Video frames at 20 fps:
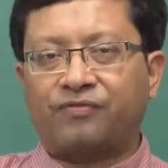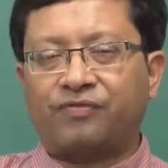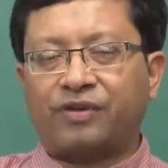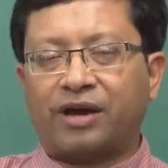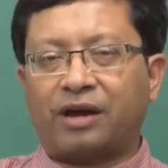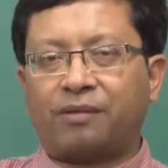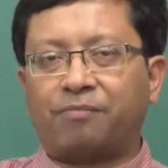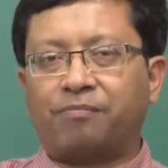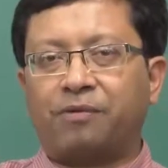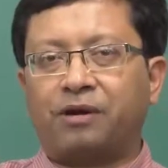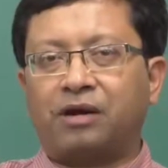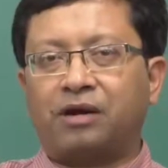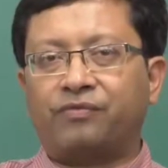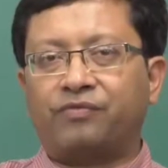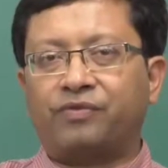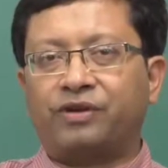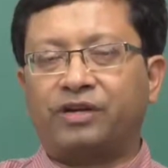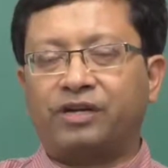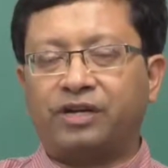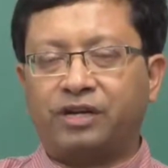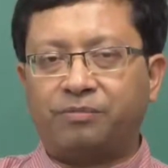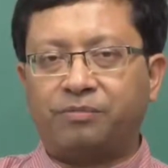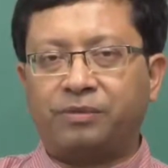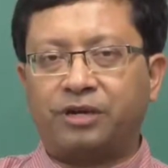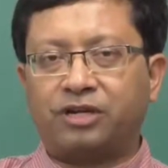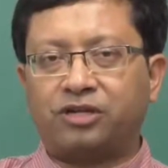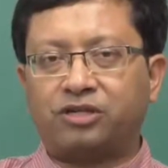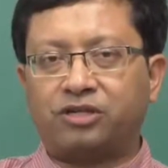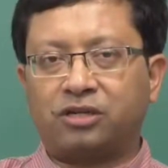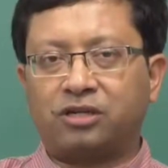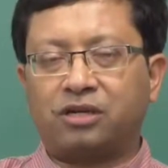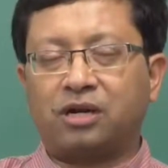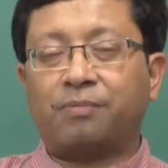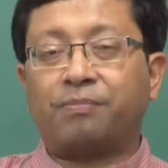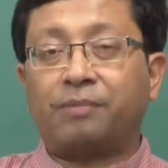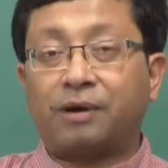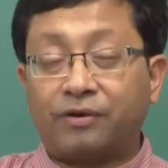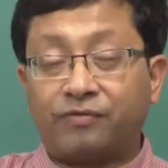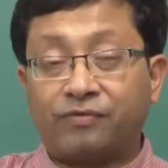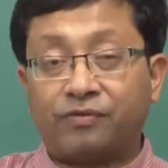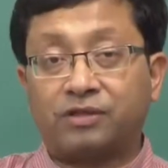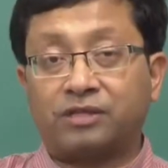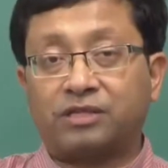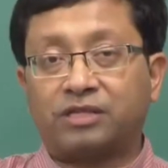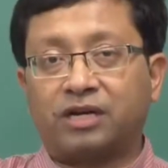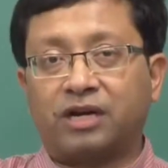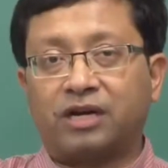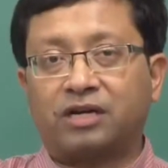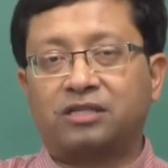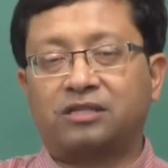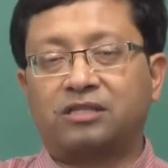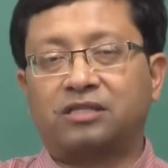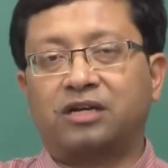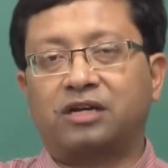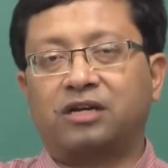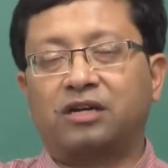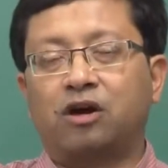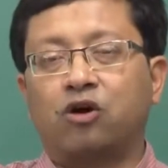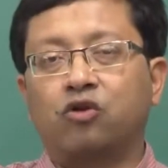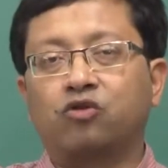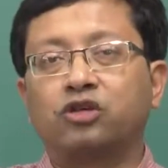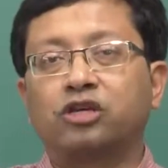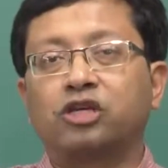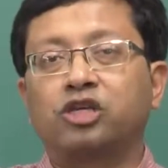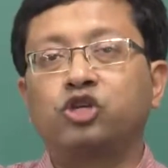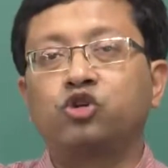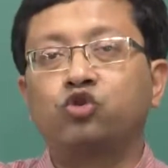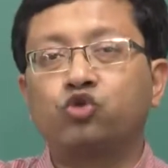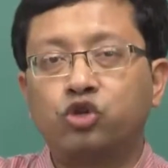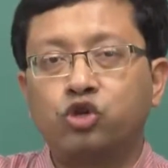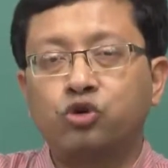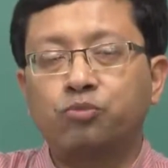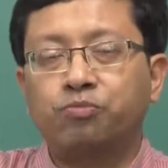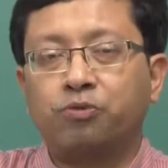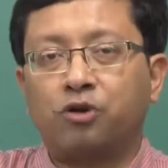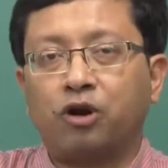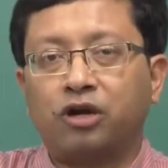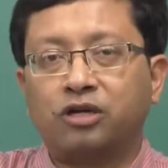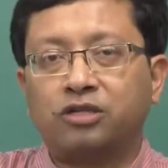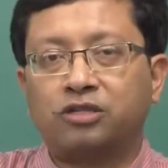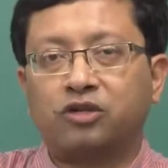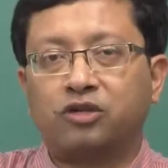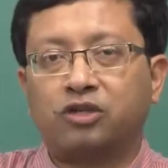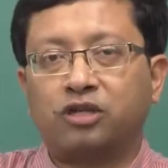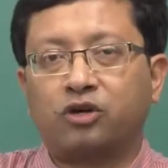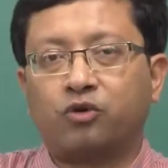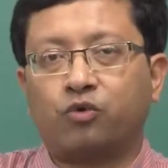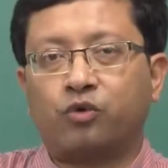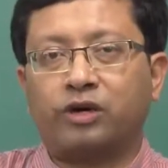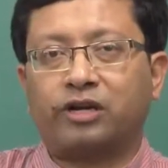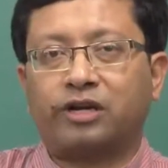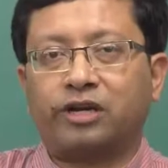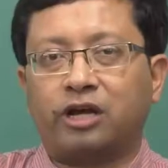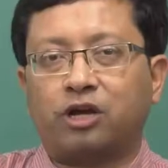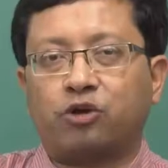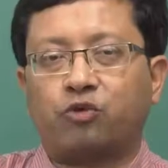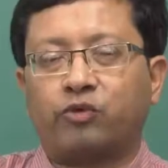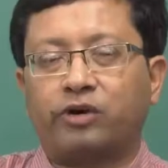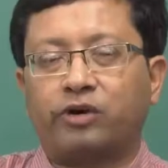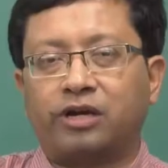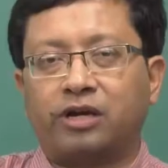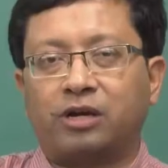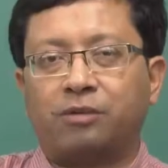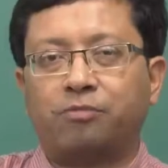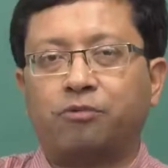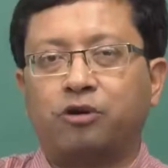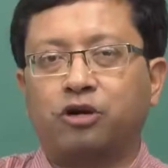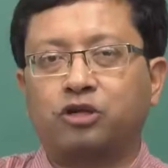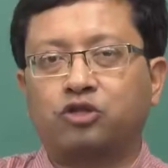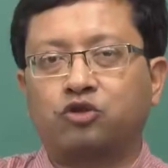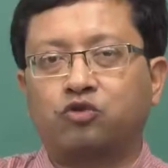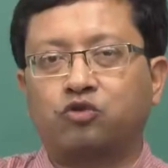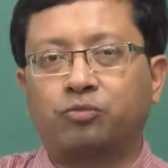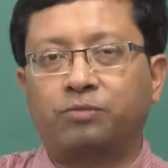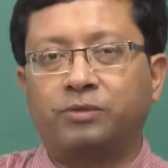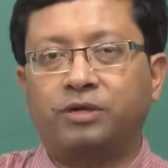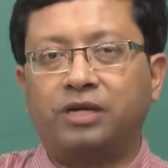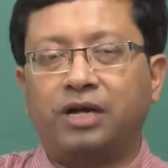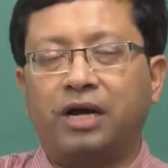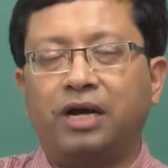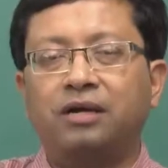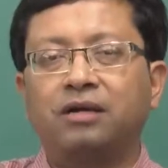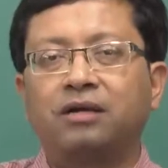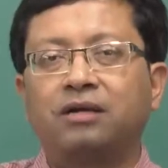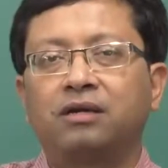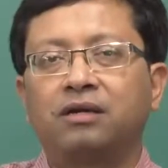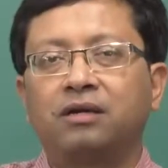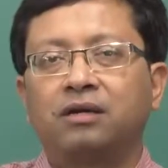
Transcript: fact part we did mention apart from the charts that how the QQ plots or the quantile plots could be done.